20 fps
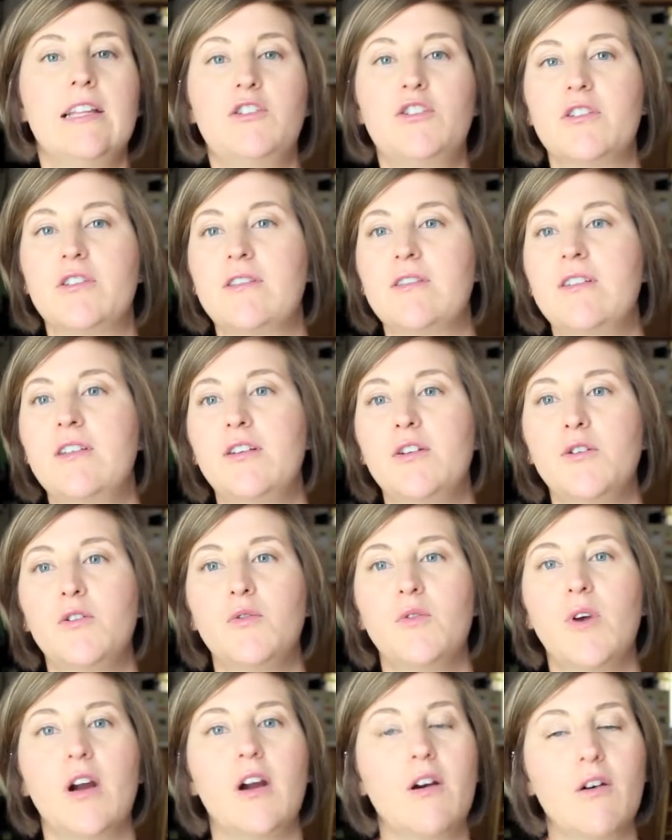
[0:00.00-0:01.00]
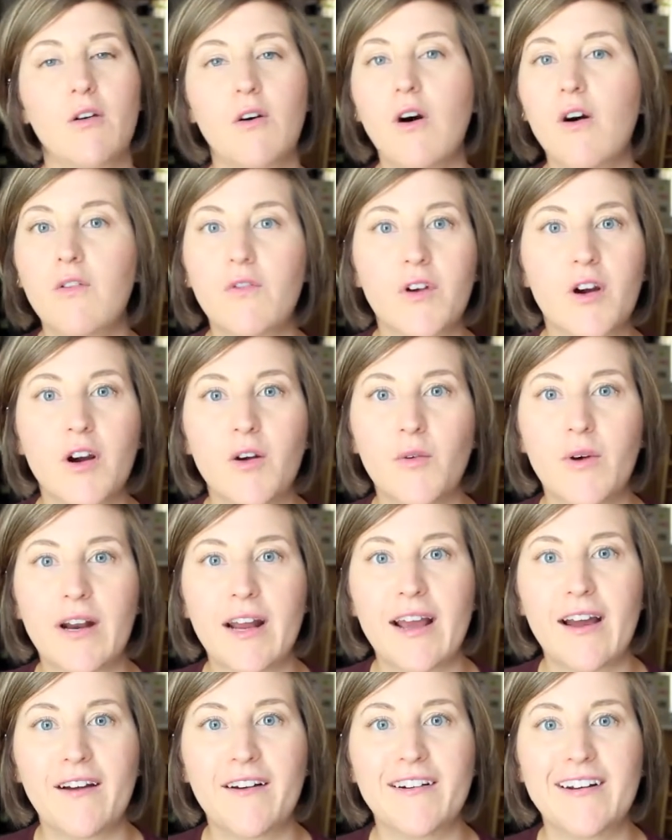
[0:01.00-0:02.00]
Just to go over
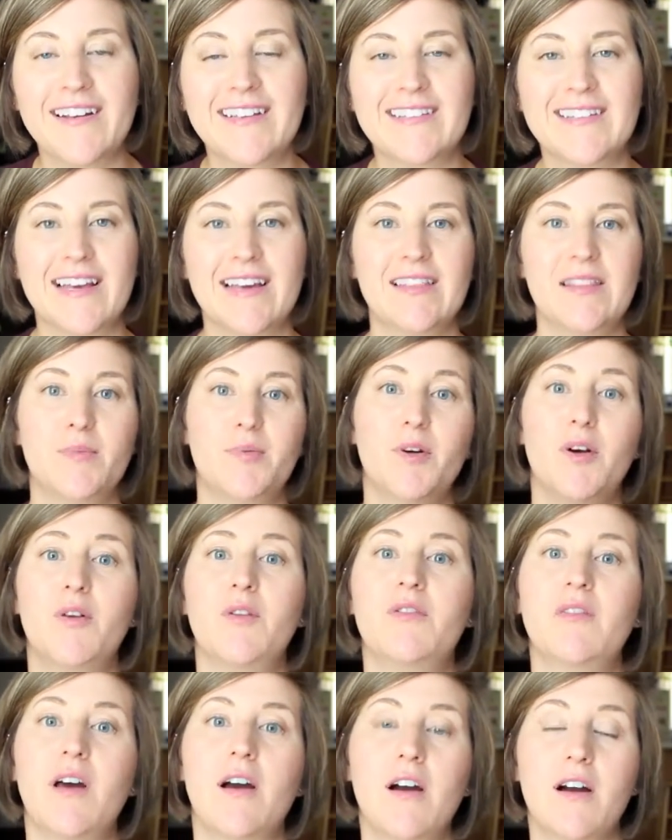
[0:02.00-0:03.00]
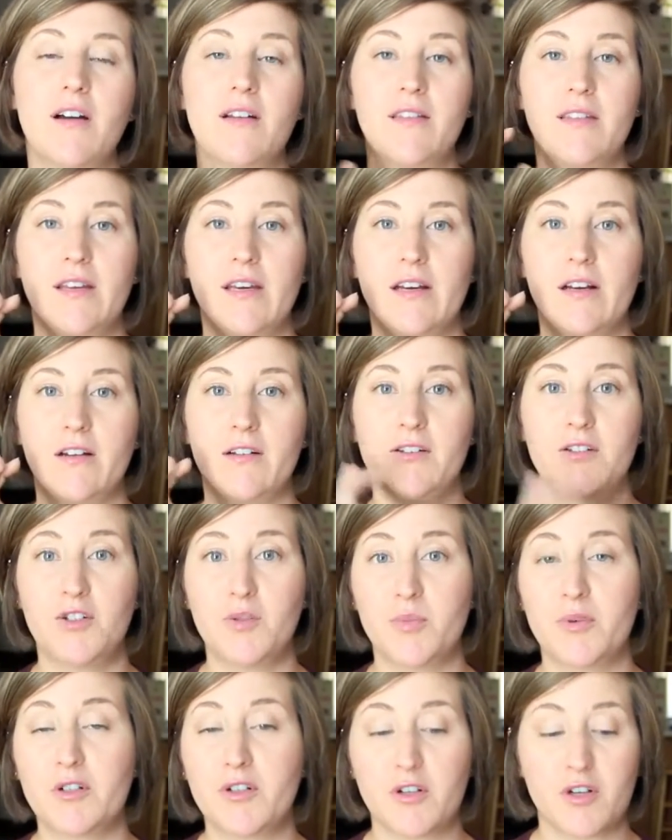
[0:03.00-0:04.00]
what I already said, the pros are they're
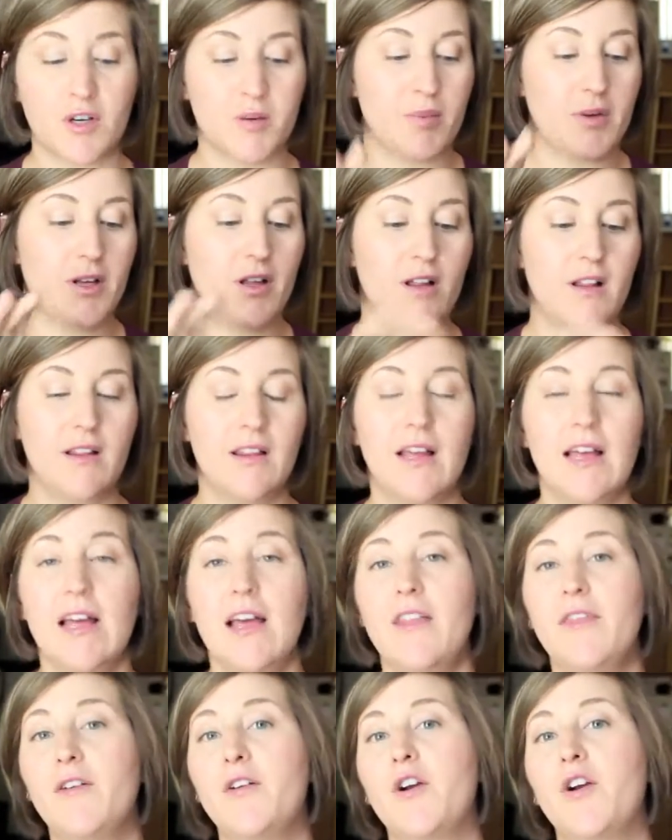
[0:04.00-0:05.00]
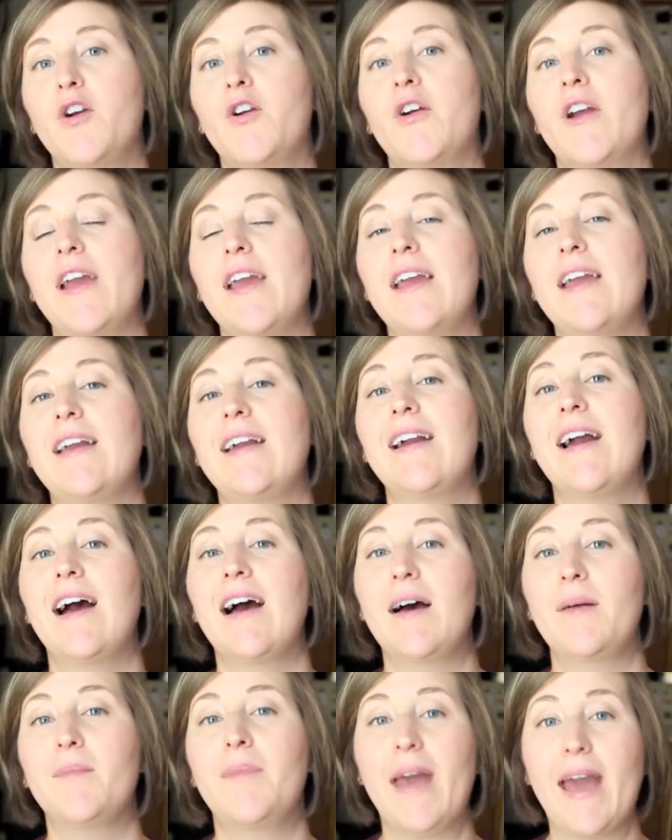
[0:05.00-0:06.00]
super durable, they're a great
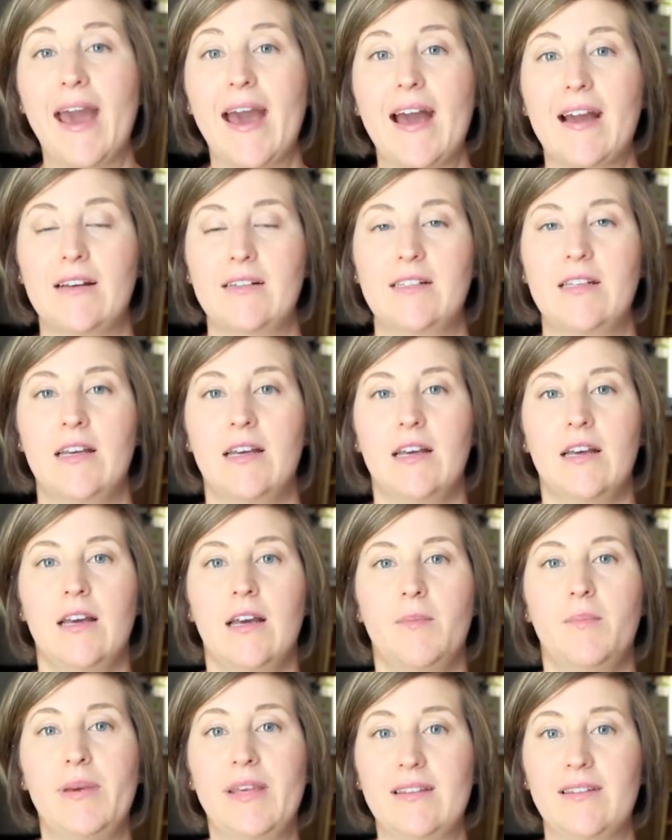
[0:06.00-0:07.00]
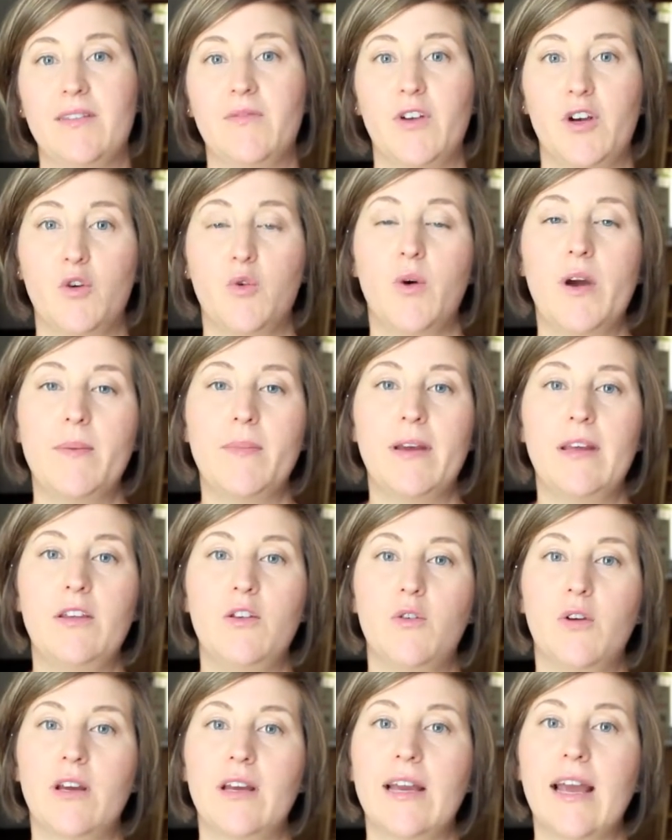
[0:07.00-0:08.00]
compact piece of equipment
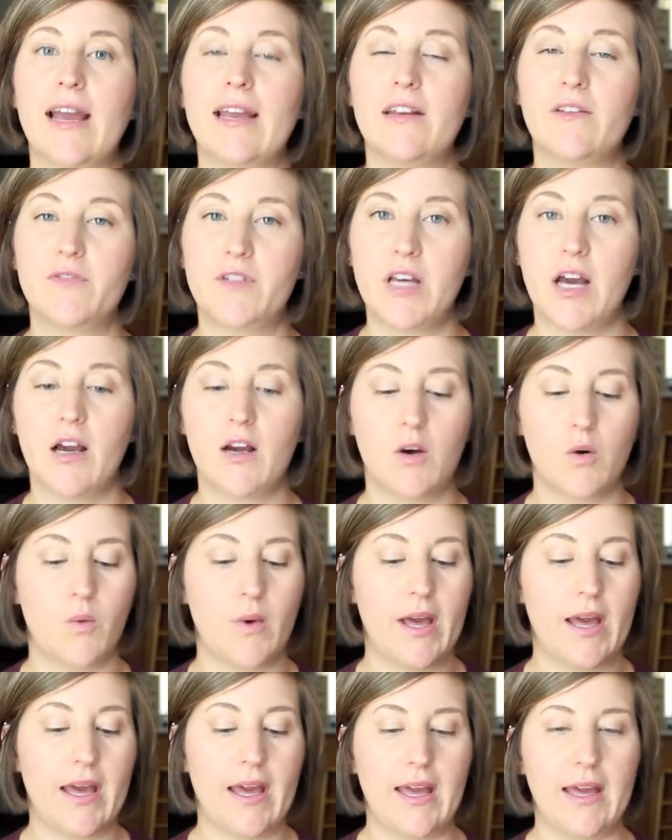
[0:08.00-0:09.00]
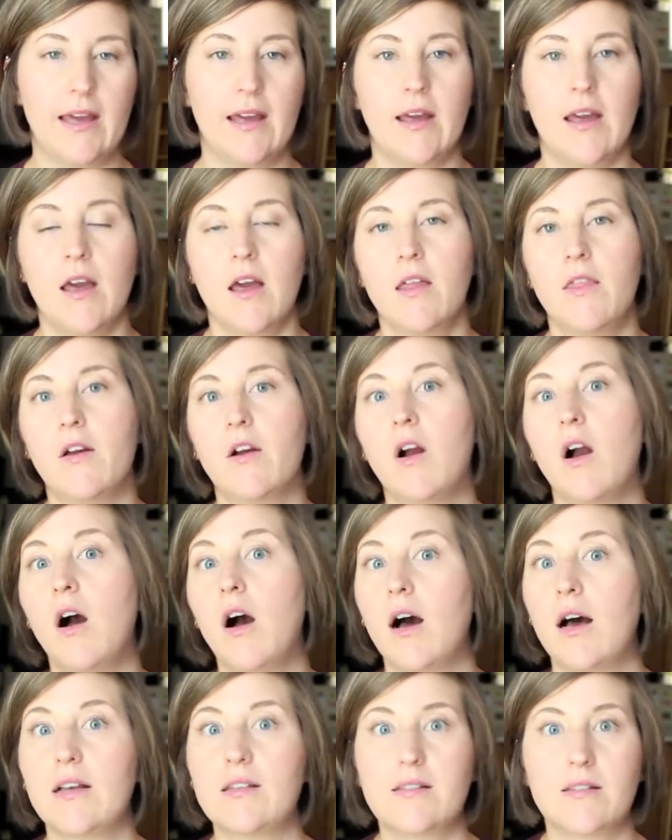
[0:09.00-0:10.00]
you can kind of tuck away. They're
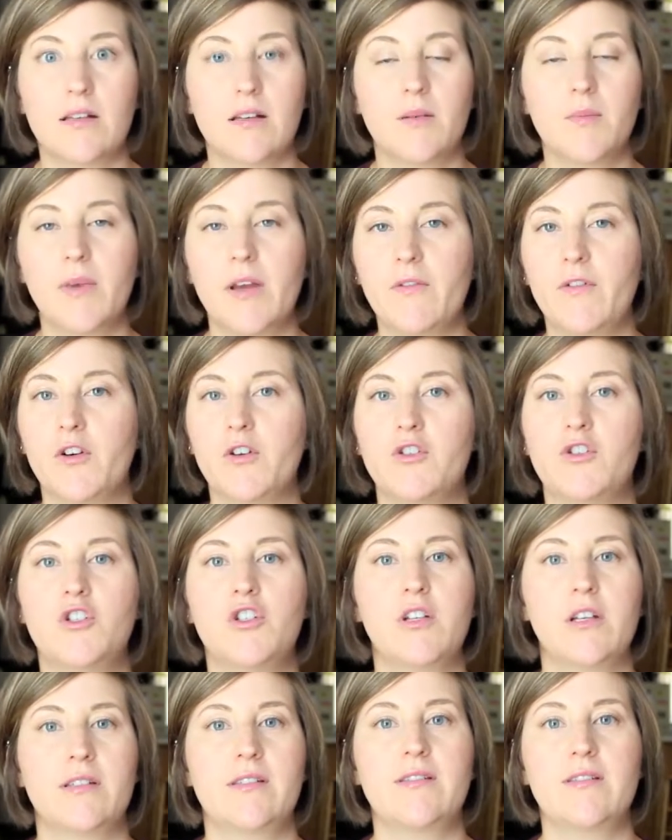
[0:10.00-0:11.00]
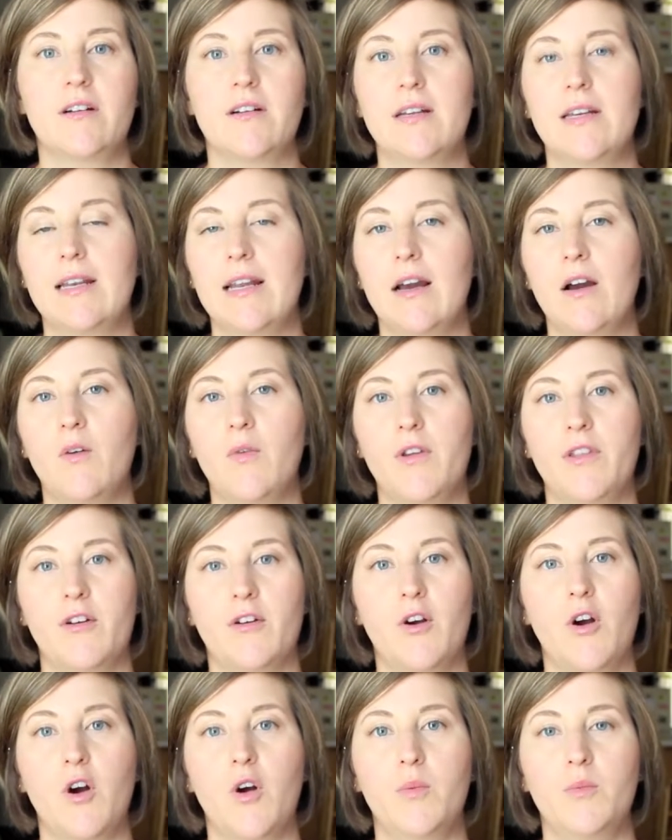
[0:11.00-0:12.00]
awesome if you're just starting out with
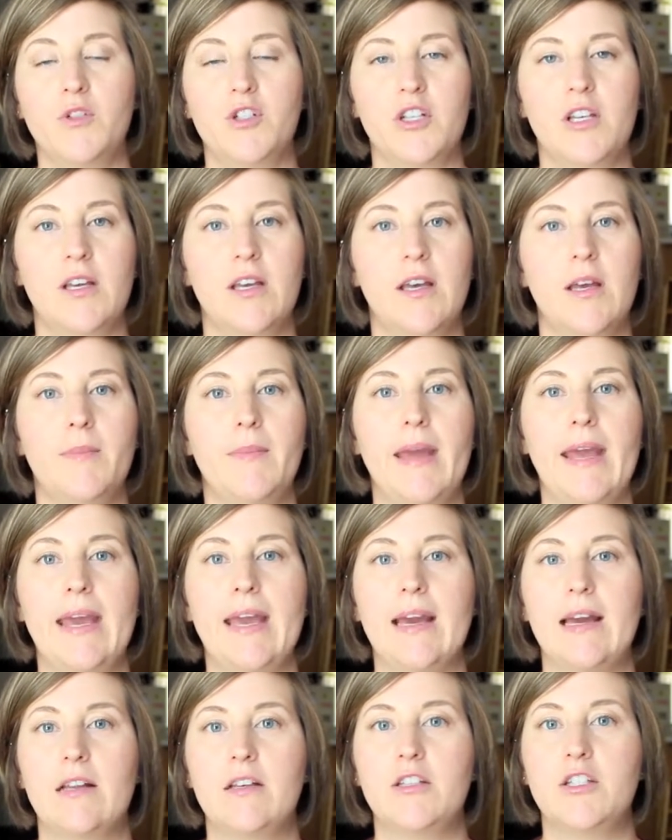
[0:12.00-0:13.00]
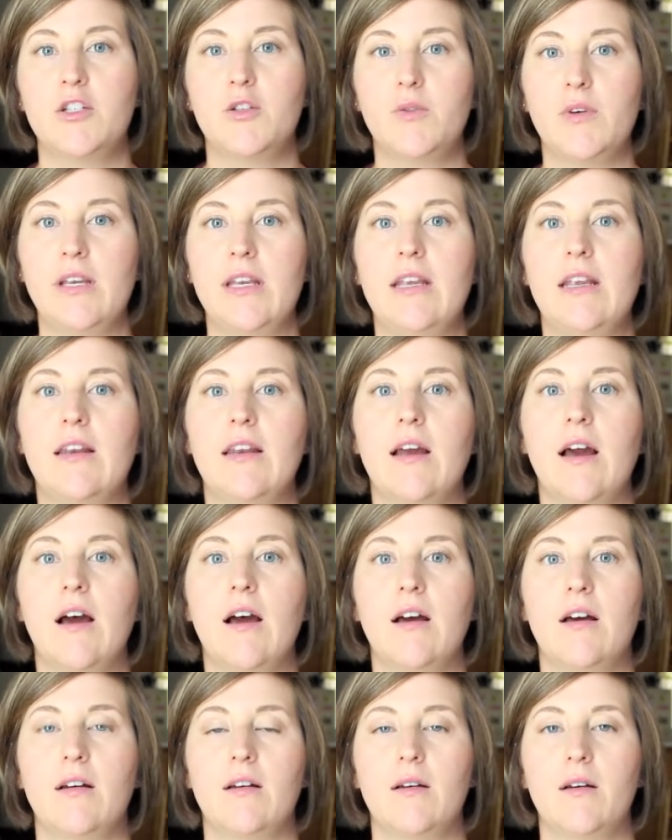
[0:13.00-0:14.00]
your home gym and doing
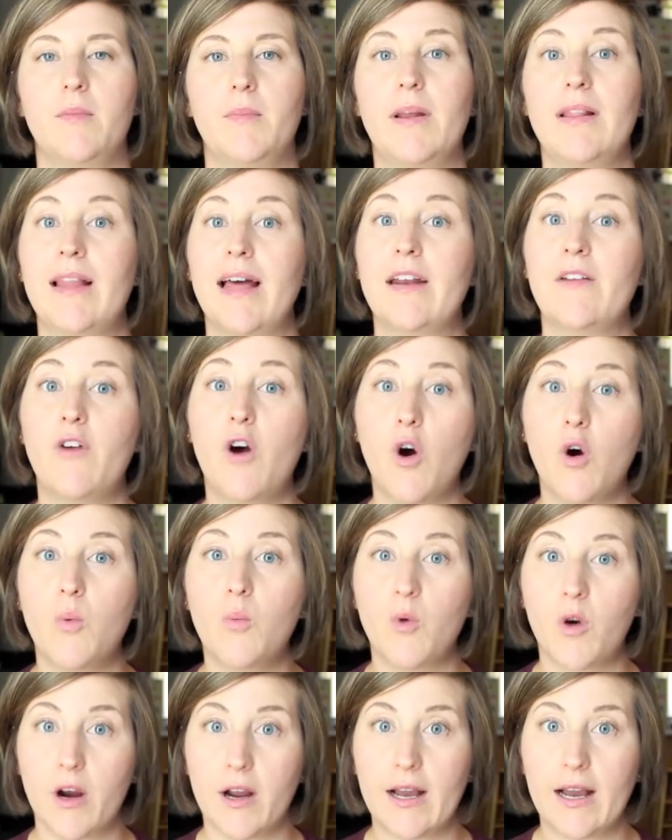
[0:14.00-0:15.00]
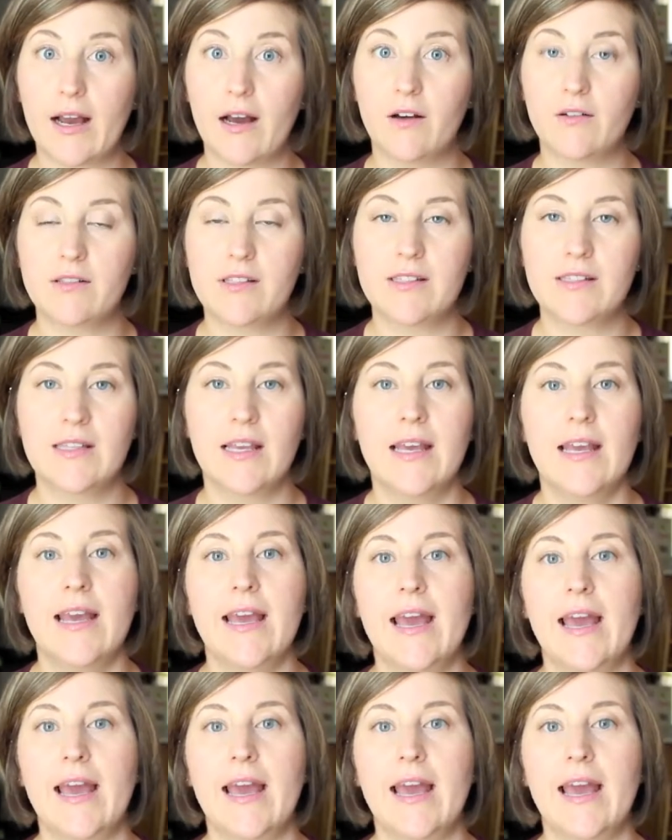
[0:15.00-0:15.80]
a lot of home workouts,